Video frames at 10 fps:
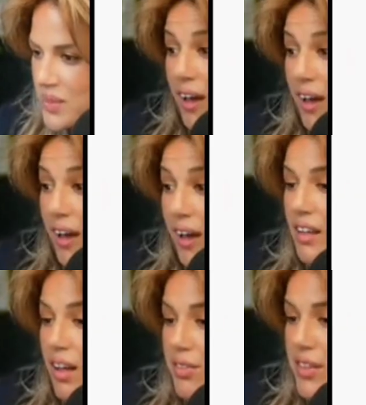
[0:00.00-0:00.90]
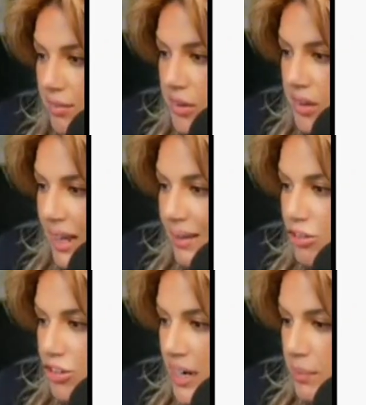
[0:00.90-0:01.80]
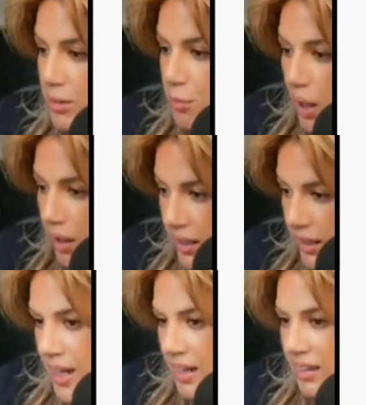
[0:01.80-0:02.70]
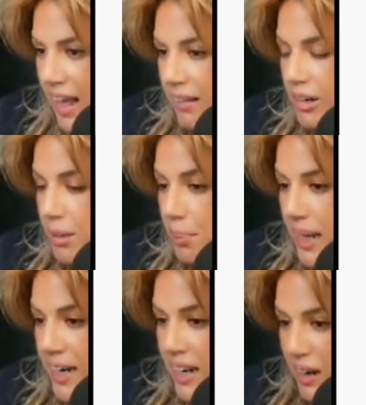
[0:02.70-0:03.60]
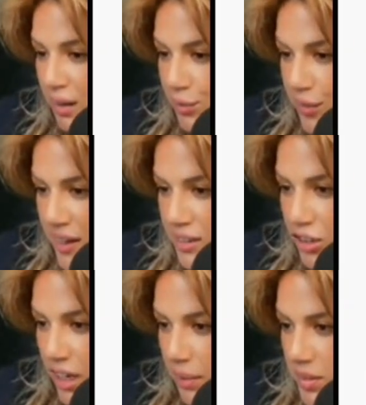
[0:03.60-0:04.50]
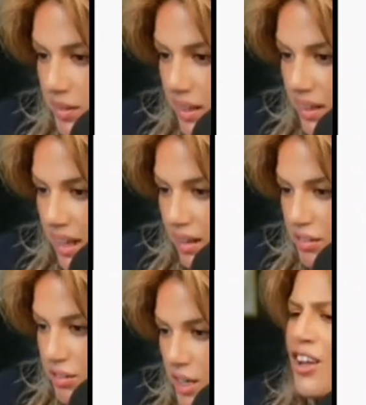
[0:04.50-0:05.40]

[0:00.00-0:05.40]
Oh, I love this. Cloud shape spotting. Lie on a blanket and find shapes in the clouds.